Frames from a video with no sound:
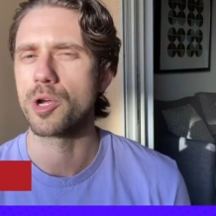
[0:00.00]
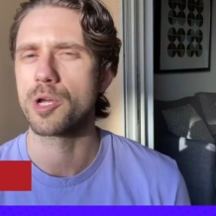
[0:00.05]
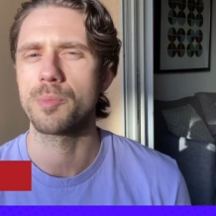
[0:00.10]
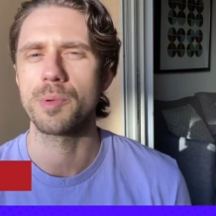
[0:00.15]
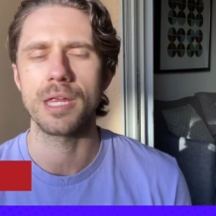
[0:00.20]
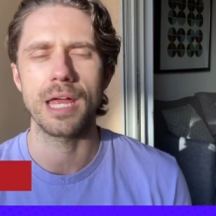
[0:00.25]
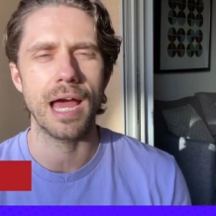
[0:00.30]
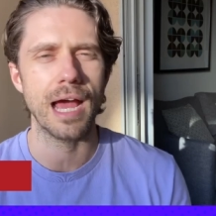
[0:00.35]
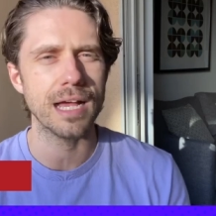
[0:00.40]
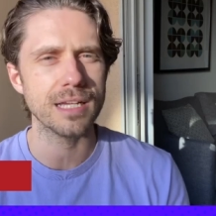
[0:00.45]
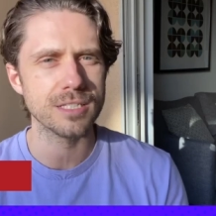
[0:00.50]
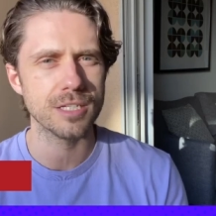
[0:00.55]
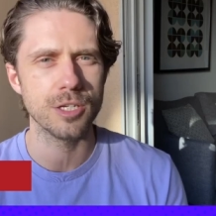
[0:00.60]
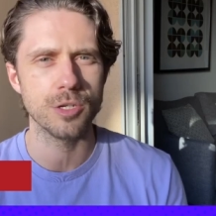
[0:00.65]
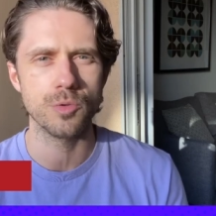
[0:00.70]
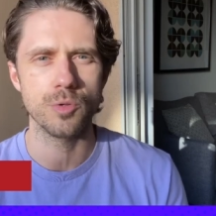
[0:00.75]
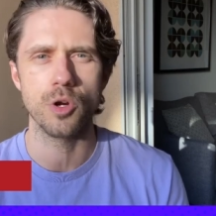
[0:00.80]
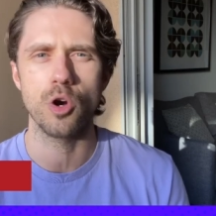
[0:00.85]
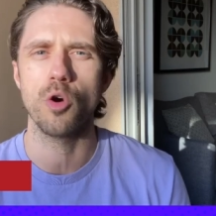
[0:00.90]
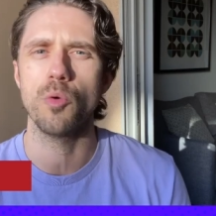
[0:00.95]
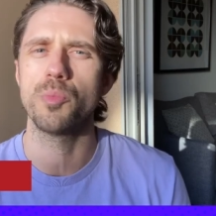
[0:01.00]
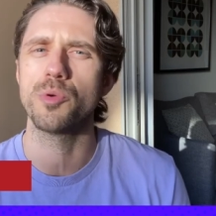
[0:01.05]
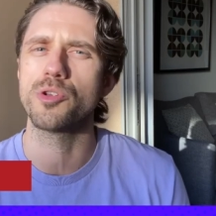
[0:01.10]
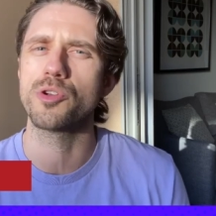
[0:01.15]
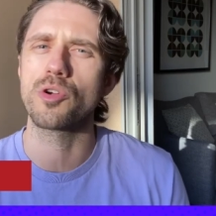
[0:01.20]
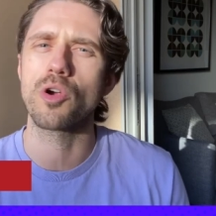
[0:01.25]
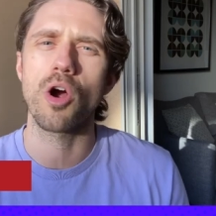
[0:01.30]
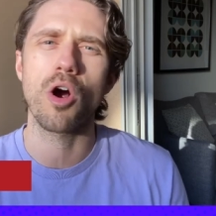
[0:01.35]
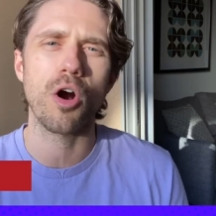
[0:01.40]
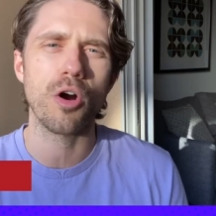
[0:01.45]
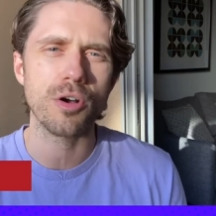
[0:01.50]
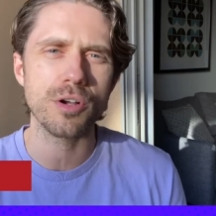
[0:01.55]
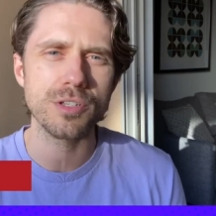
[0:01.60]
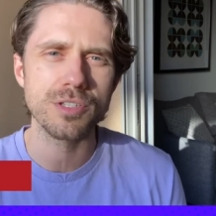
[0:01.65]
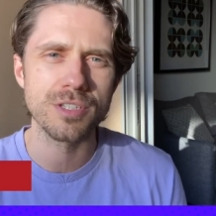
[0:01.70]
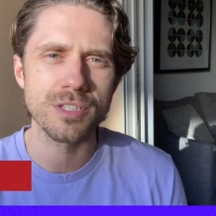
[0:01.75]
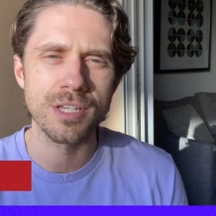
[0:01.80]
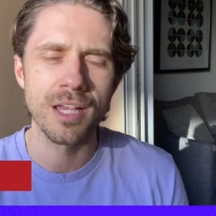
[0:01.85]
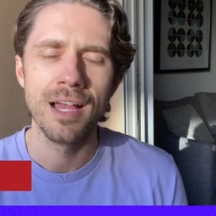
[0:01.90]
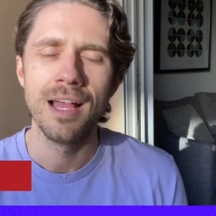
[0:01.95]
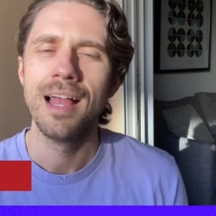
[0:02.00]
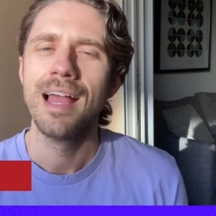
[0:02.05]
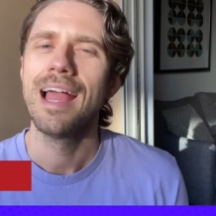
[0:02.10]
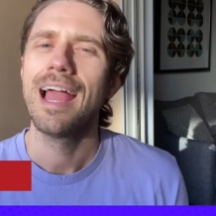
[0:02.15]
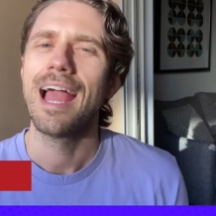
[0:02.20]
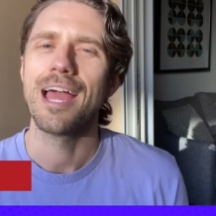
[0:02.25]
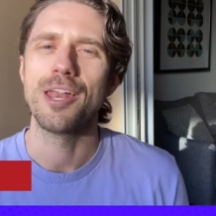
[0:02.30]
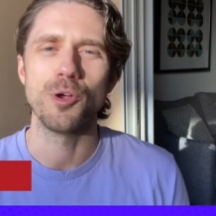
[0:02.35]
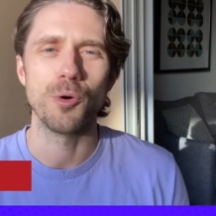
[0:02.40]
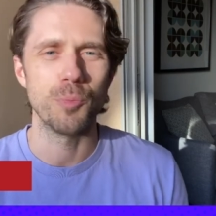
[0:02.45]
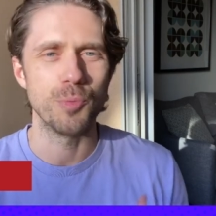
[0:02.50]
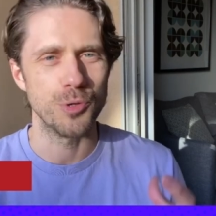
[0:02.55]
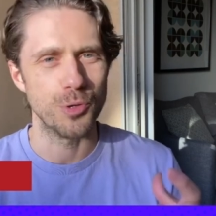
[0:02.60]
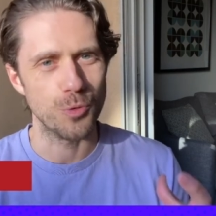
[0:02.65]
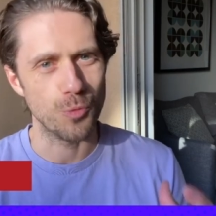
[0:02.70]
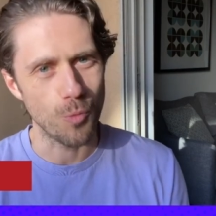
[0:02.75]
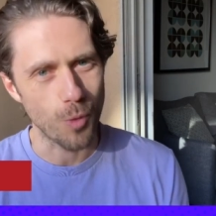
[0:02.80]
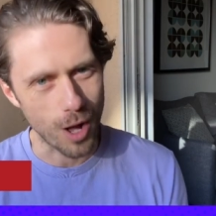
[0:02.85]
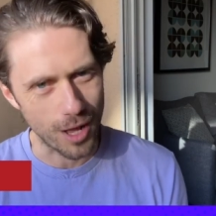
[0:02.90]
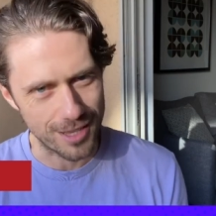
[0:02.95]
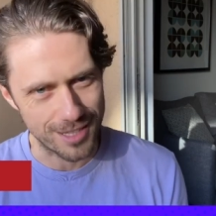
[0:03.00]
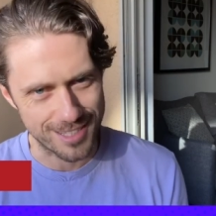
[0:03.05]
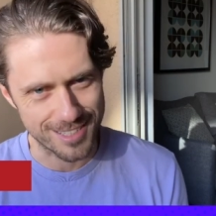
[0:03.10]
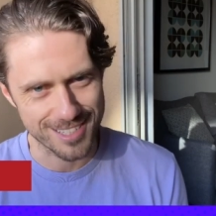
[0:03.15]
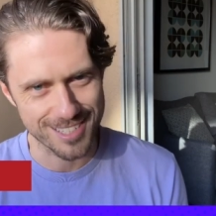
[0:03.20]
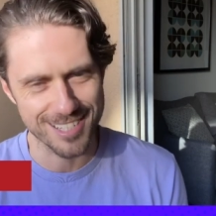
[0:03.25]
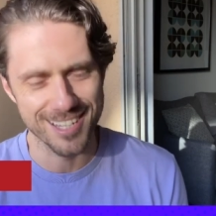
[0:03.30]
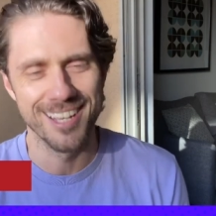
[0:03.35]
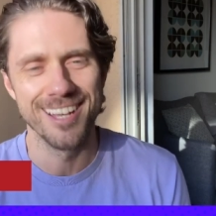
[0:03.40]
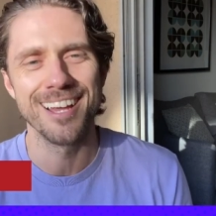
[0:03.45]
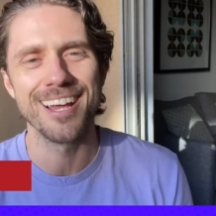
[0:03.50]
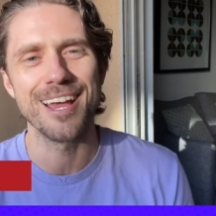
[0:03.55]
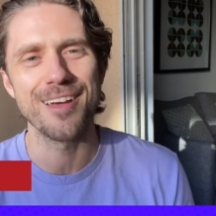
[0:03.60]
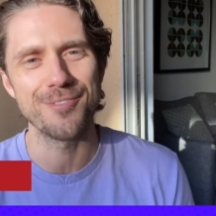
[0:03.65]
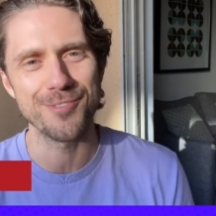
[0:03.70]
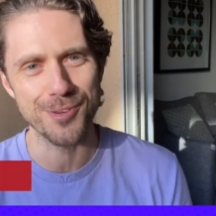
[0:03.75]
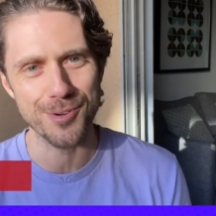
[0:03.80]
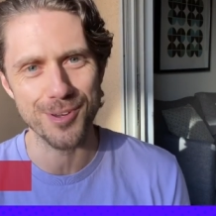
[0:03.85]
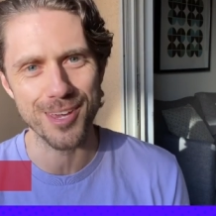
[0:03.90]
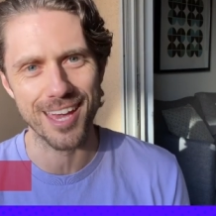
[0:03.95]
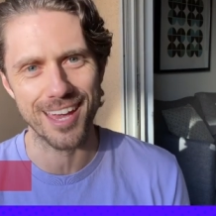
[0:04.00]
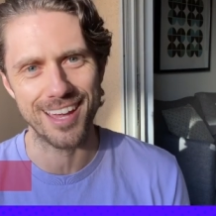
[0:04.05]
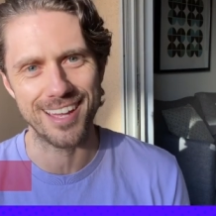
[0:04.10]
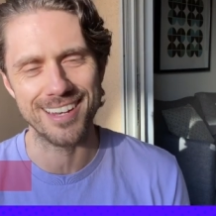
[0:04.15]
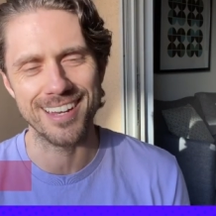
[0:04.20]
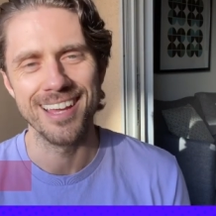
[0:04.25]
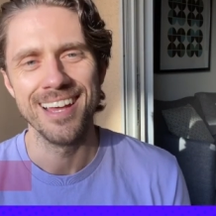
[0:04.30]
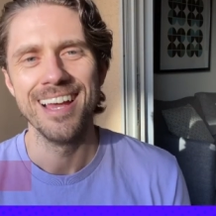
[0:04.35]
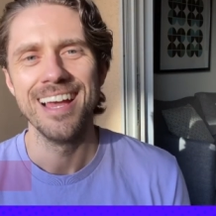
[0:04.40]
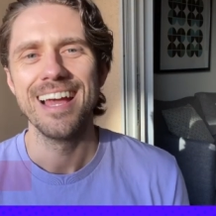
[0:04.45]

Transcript: We're going to be asking you to open your hearts and open your wallets if you can.